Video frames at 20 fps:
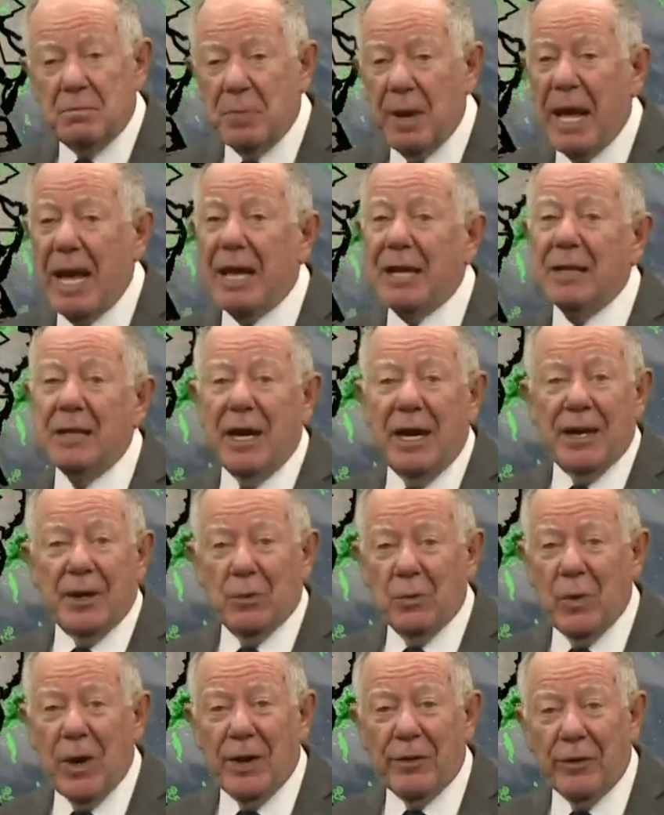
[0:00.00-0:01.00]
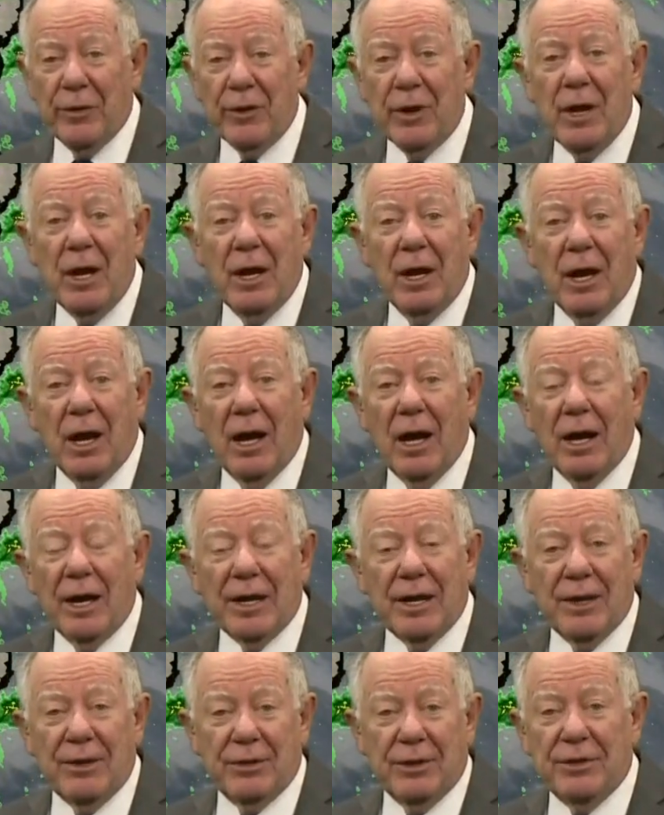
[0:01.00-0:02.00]
bad night of weather uh,
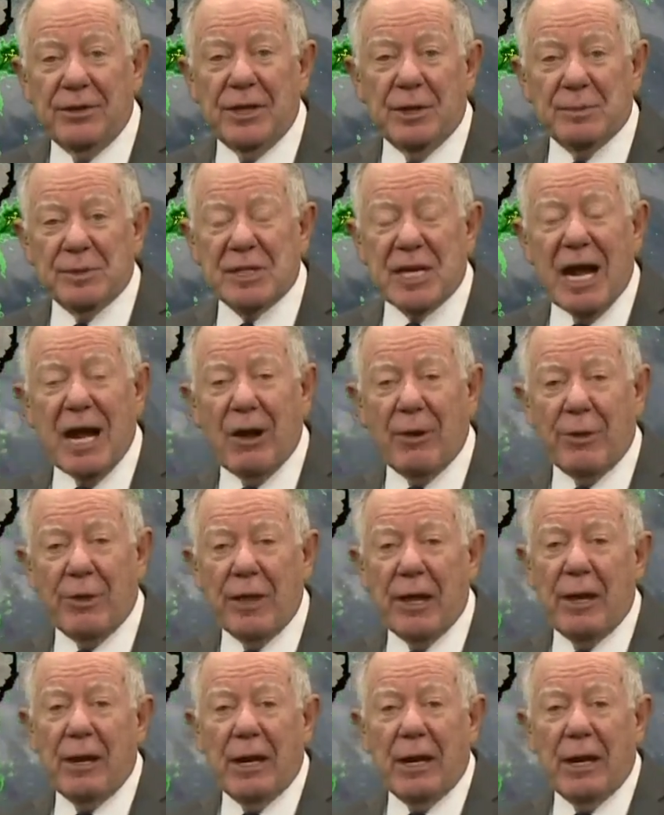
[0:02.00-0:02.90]
in the deep south.